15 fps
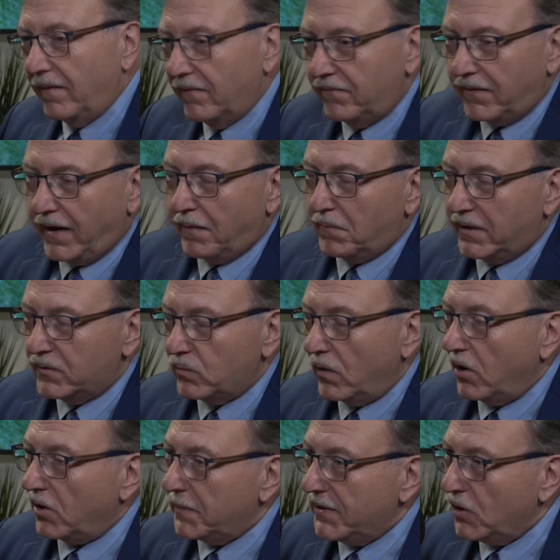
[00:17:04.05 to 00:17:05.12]
Family's
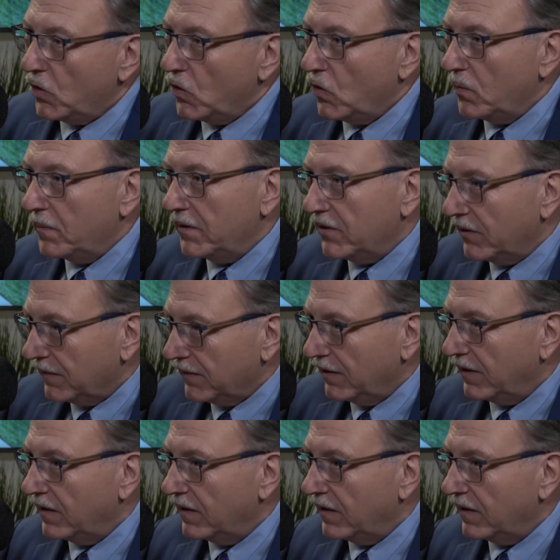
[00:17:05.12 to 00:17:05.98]
welcoming you home, and you